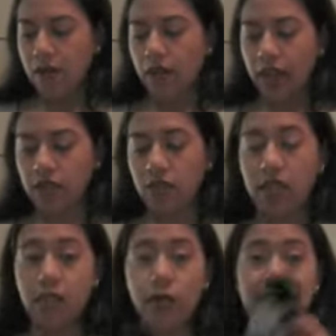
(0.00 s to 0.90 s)
Okay, so
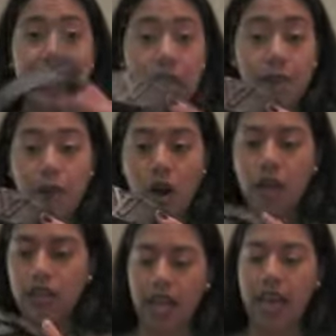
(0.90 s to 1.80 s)
that's what he
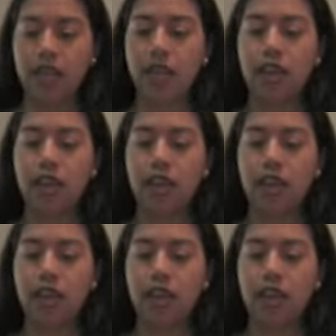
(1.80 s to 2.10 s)
bought. And